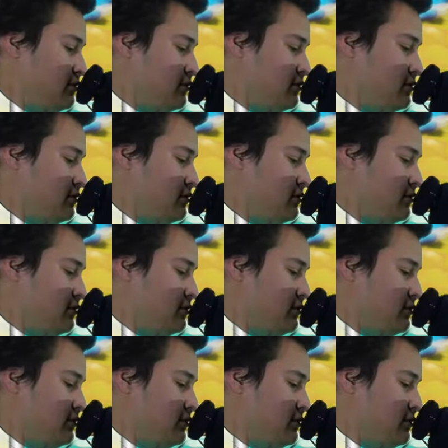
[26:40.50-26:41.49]

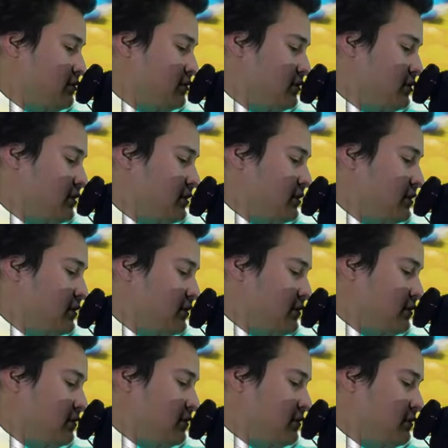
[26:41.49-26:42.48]

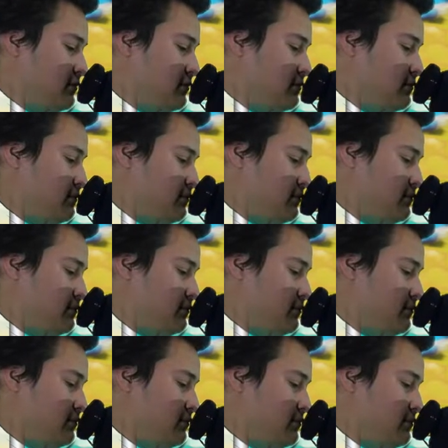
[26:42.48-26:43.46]

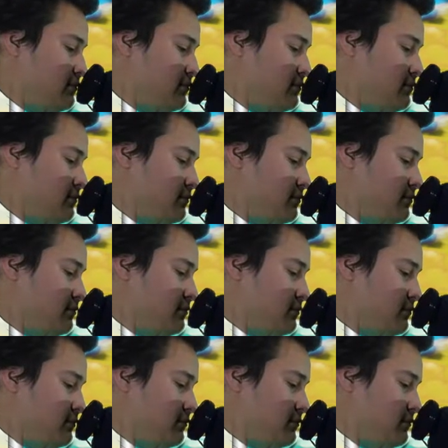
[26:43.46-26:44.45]

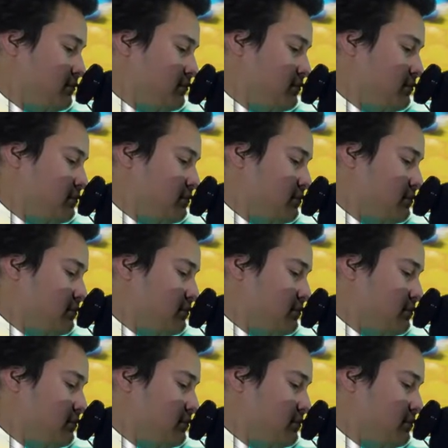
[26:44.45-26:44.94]
This person isn't speaking.